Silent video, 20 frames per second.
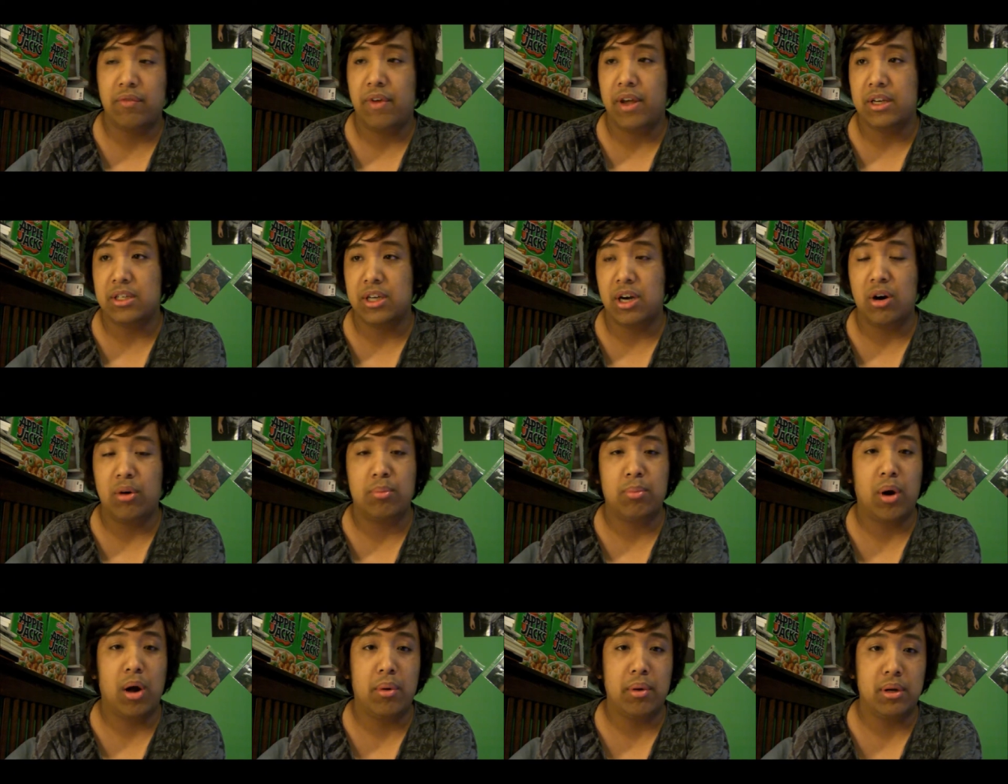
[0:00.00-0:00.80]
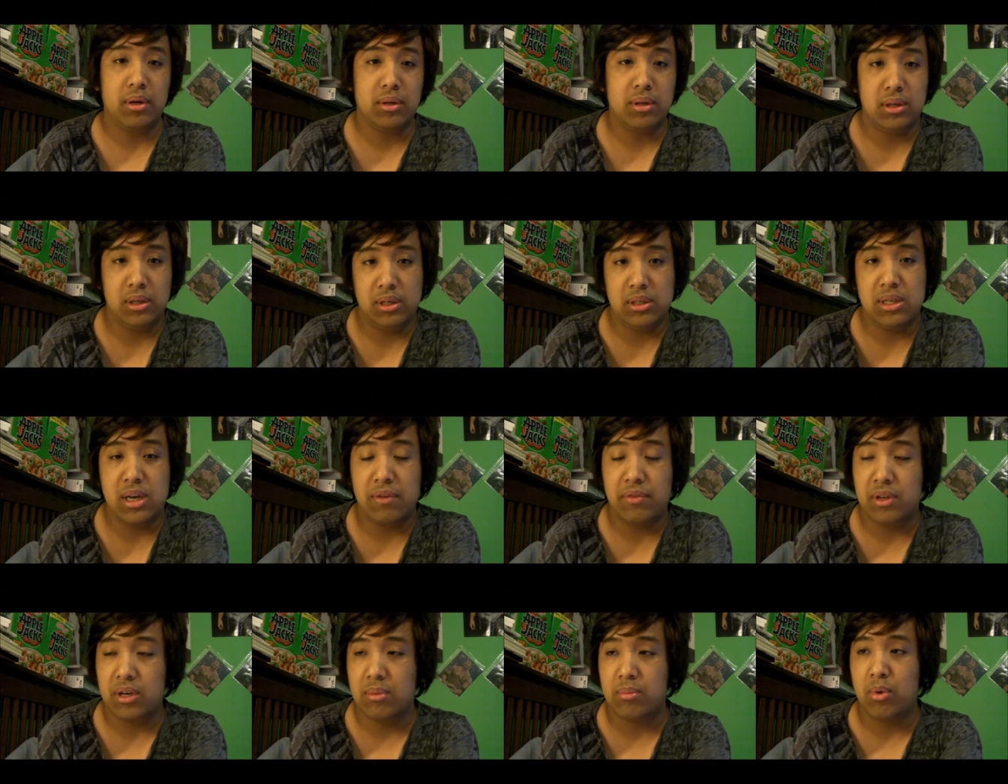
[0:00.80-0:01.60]
Feijão probably, he's
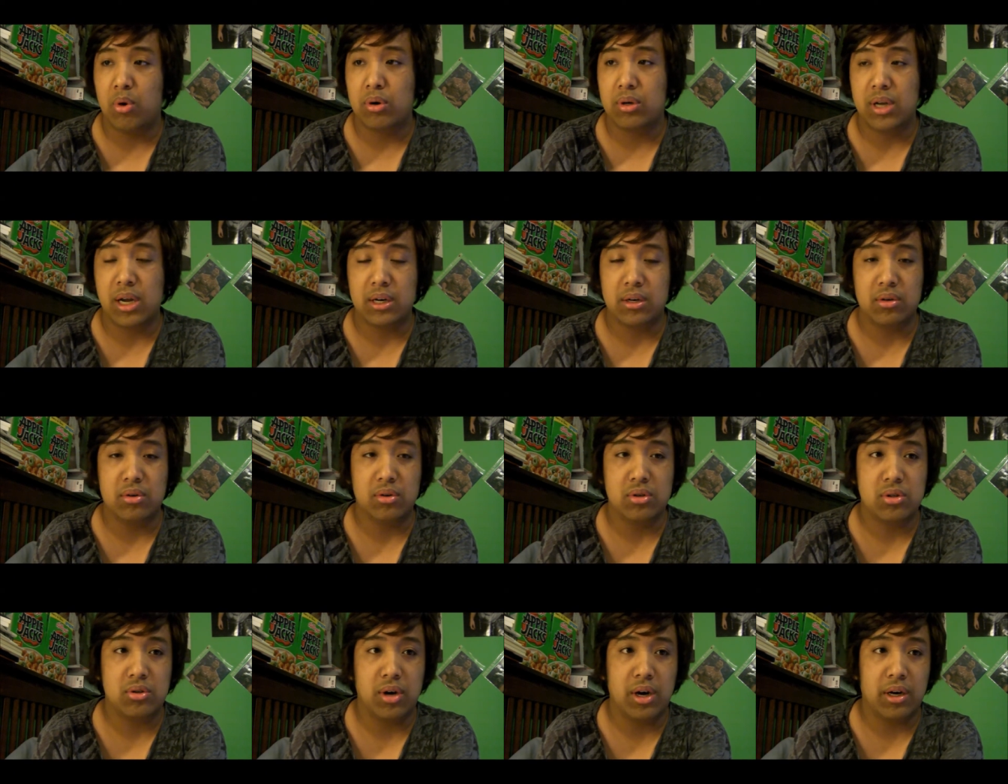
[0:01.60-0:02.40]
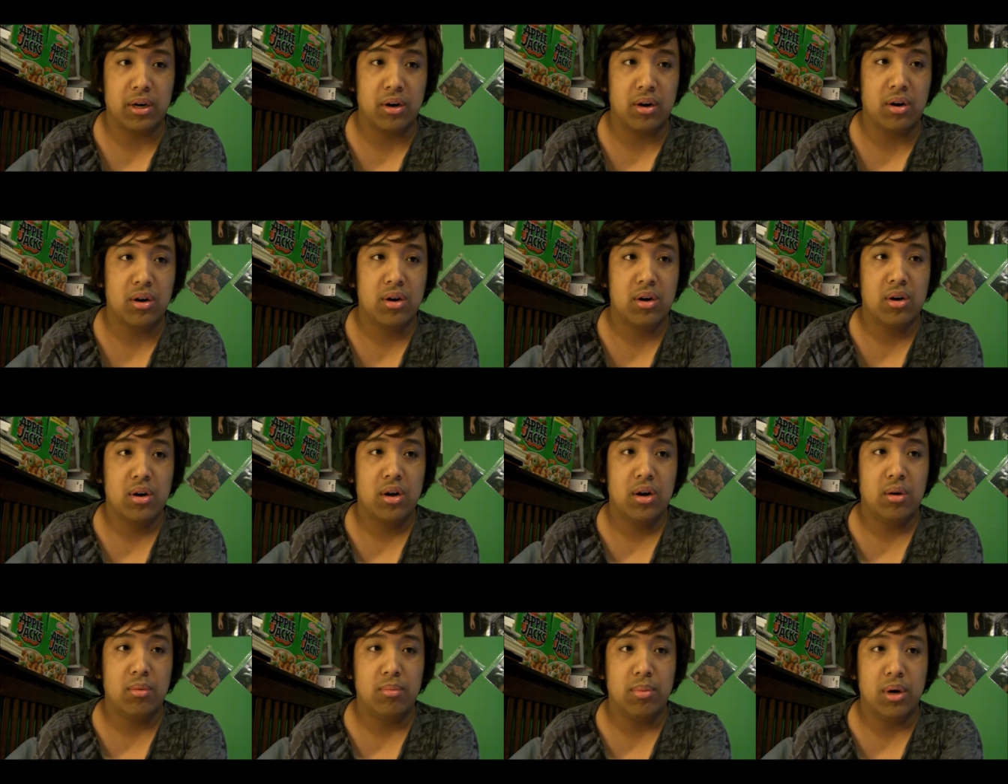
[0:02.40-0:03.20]
definitely the more technical striker,
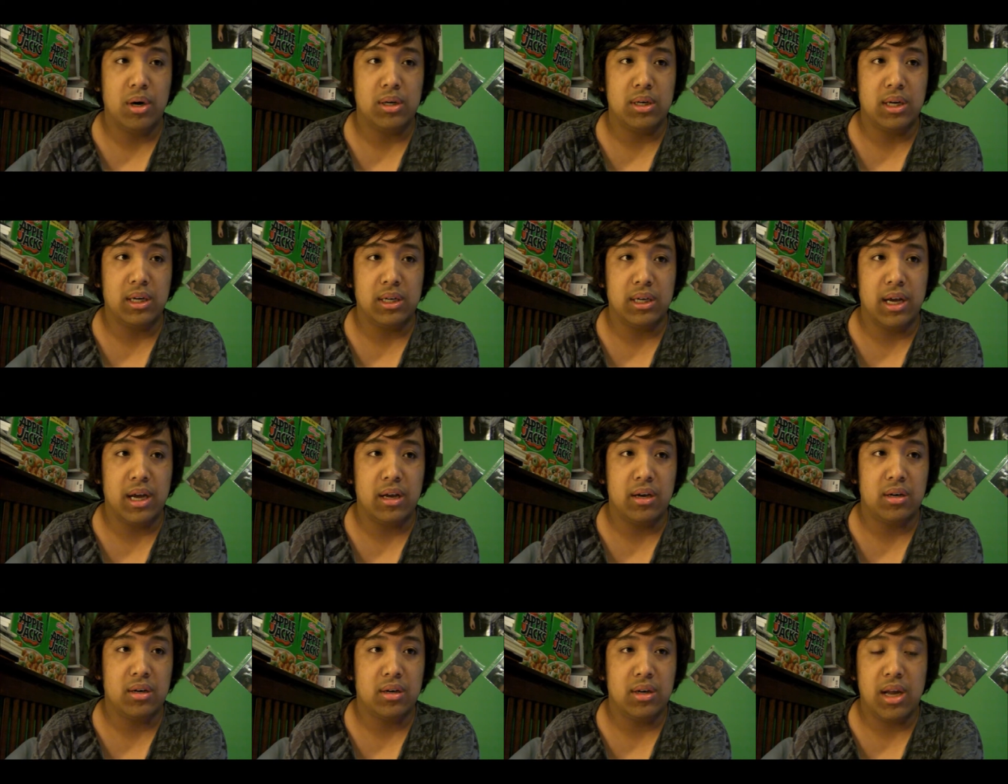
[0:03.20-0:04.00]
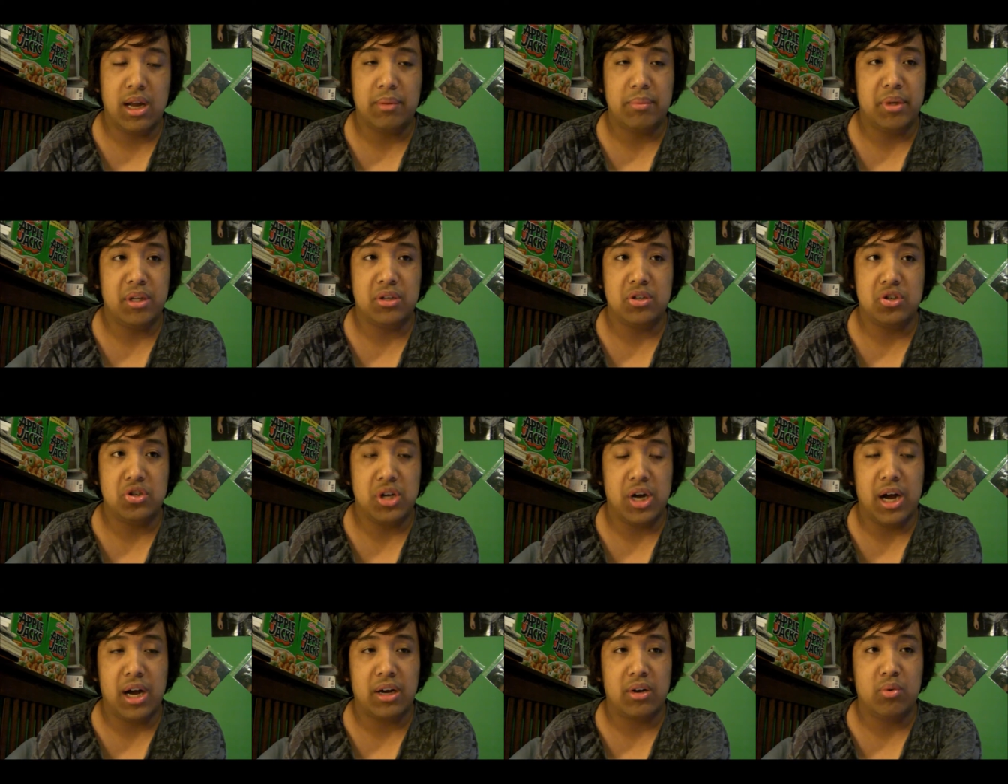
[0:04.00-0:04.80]
but again, that means
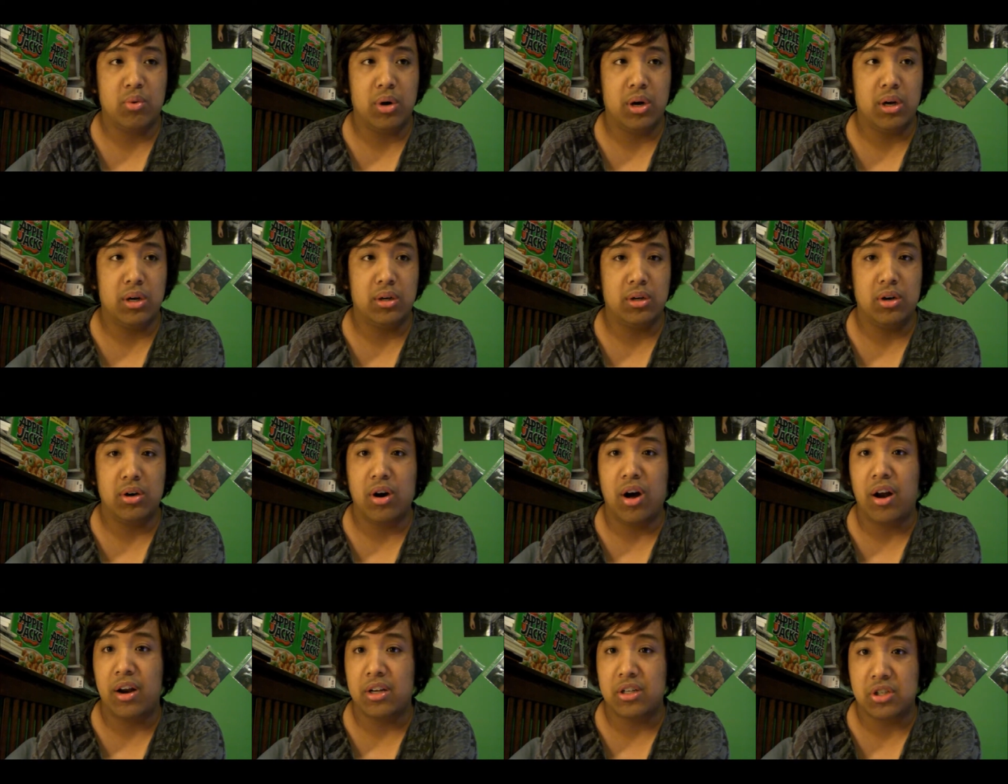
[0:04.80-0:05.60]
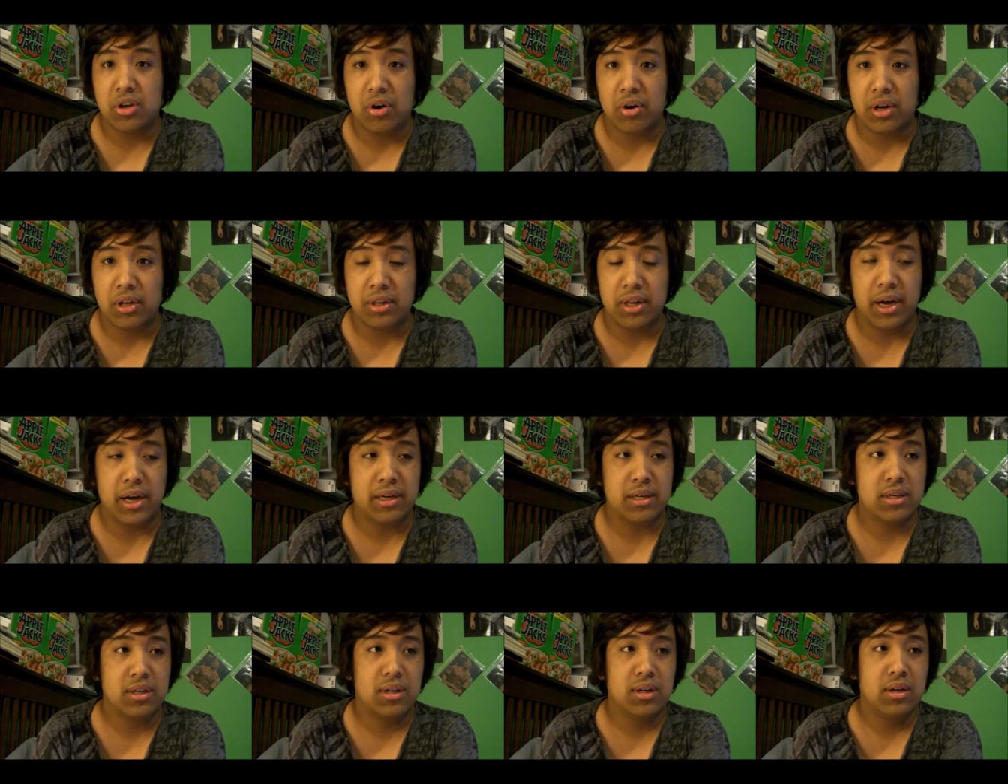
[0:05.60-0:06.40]
jack when you're not exerting
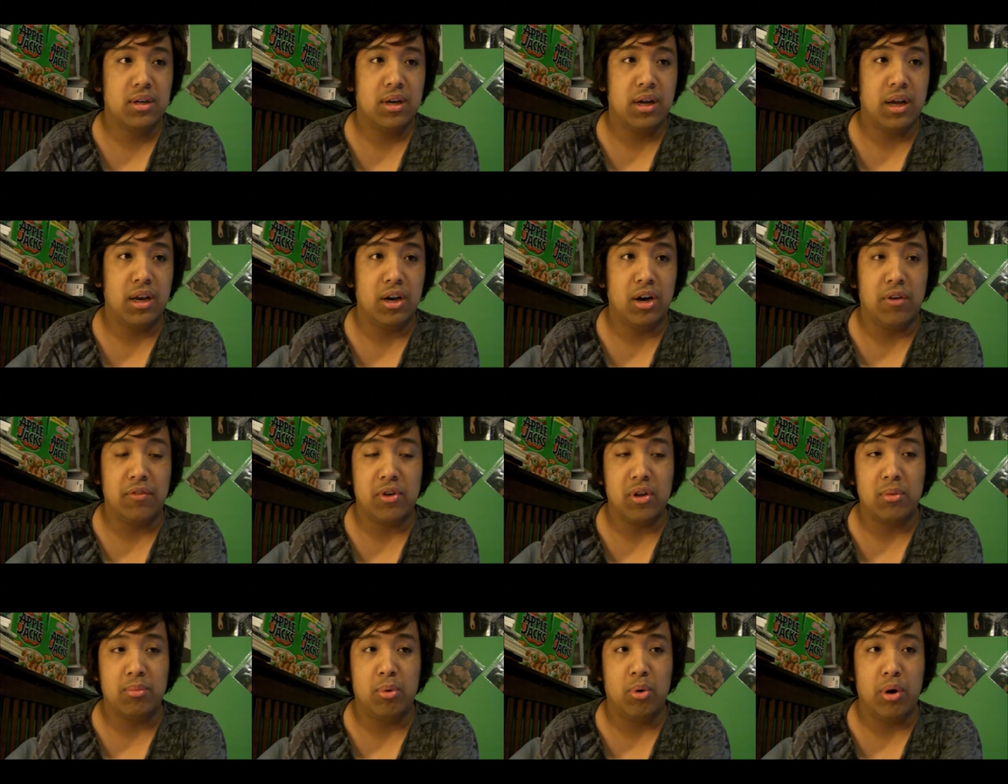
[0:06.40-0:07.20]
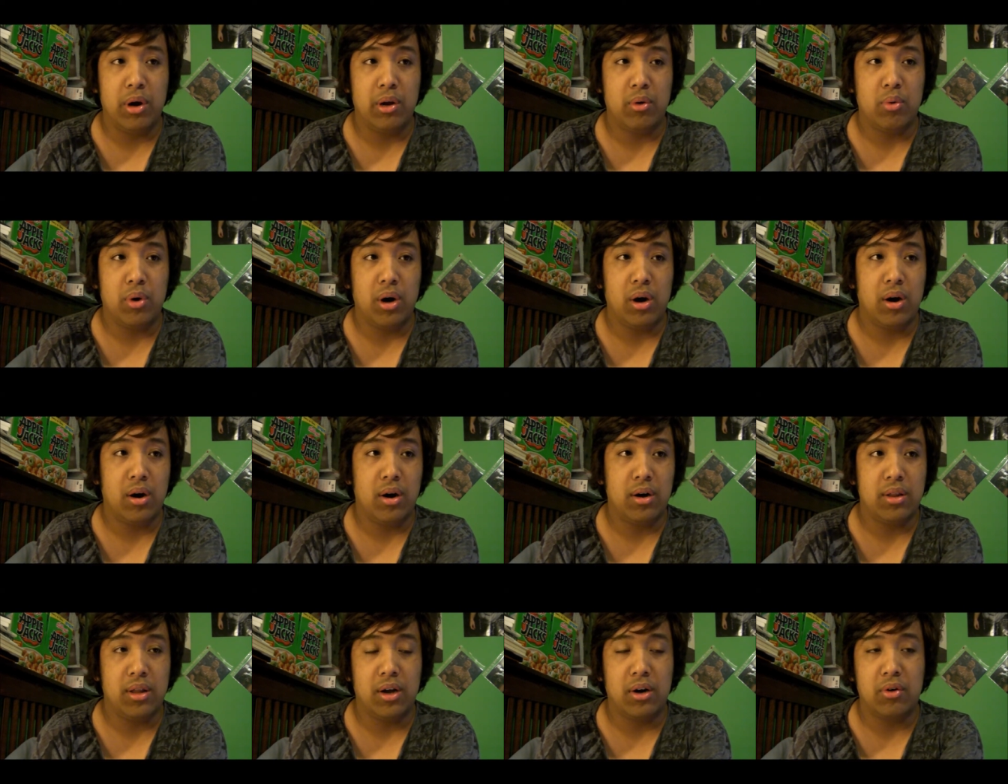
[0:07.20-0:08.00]
that enough to the point where
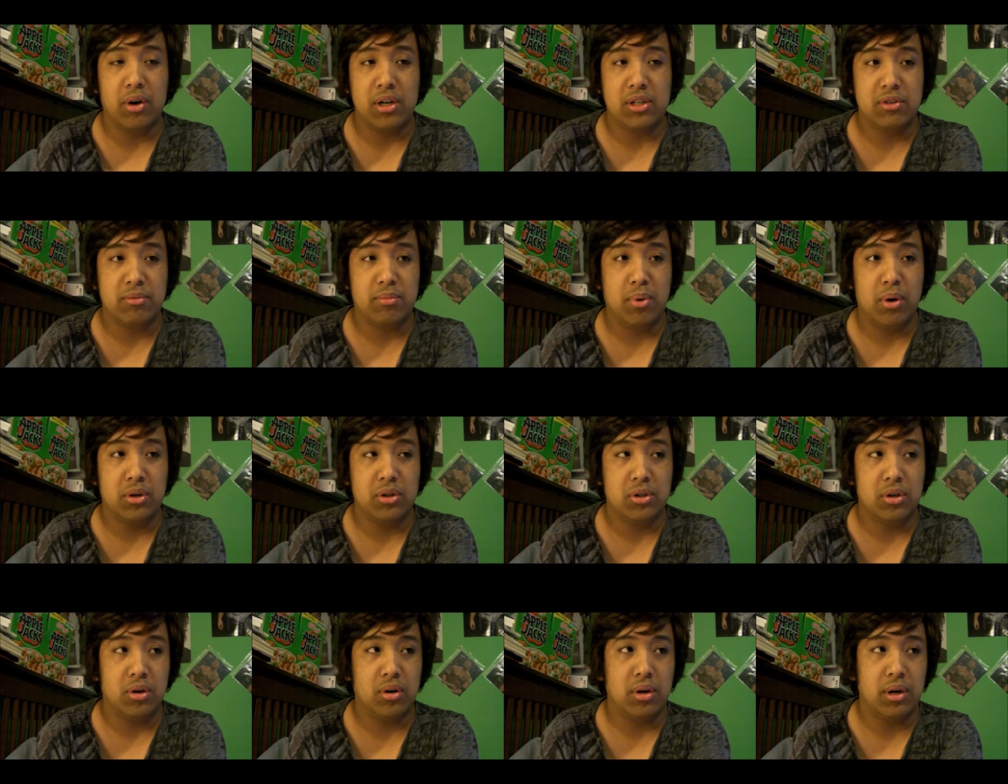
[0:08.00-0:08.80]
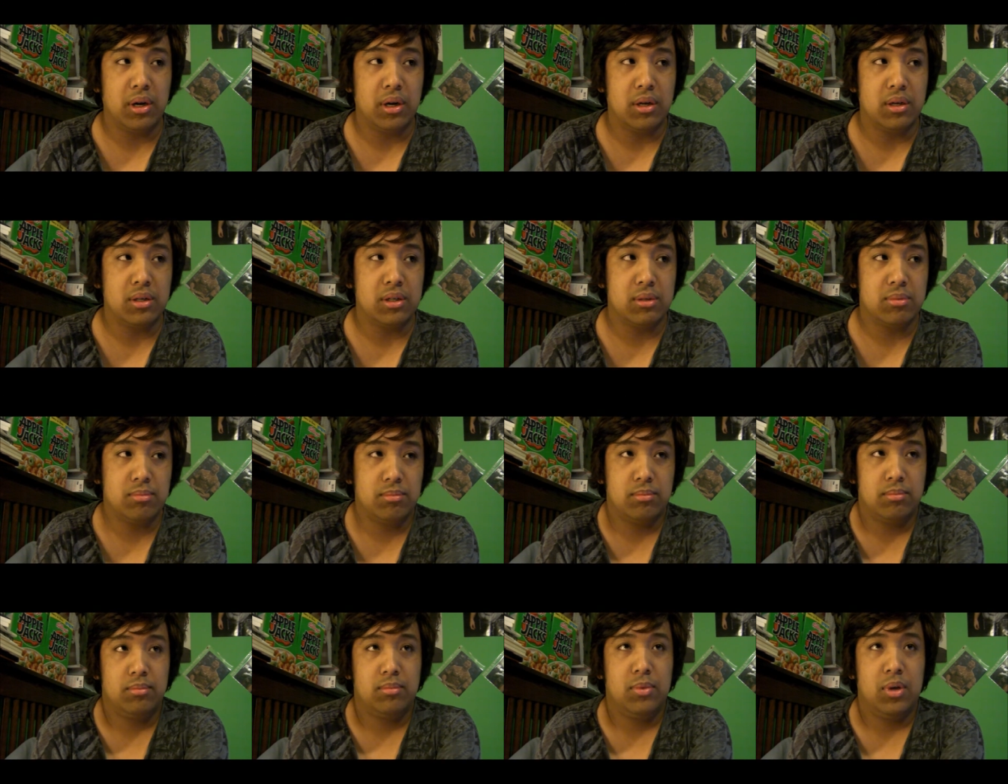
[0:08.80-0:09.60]
the aggressive puncher is,
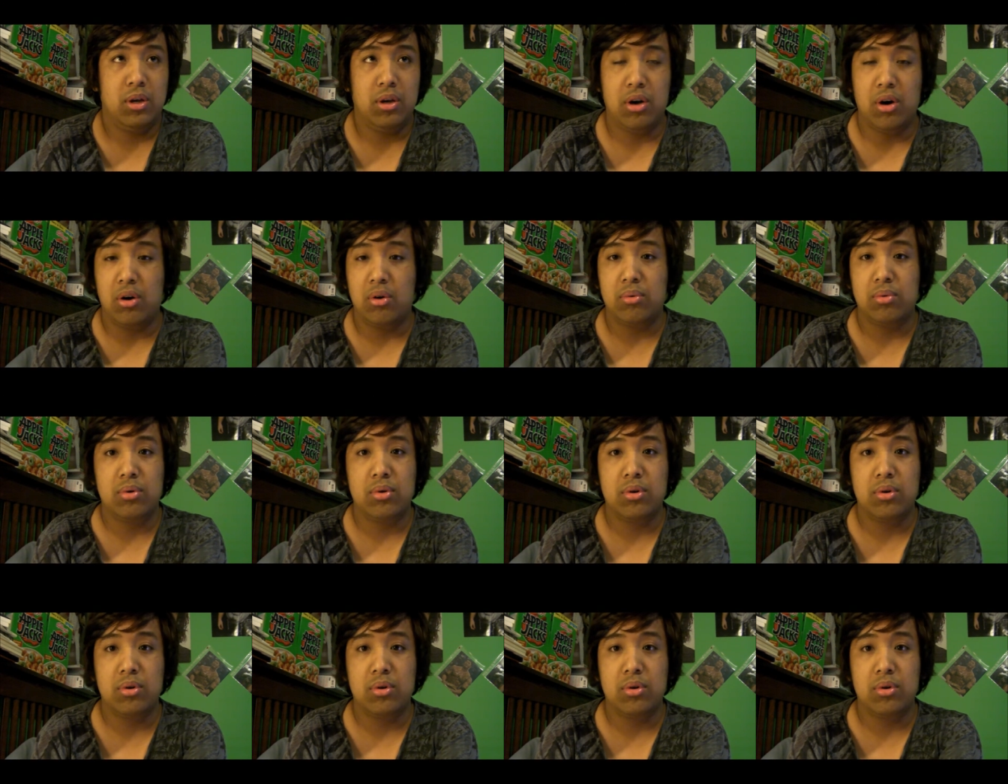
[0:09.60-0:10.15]
you know,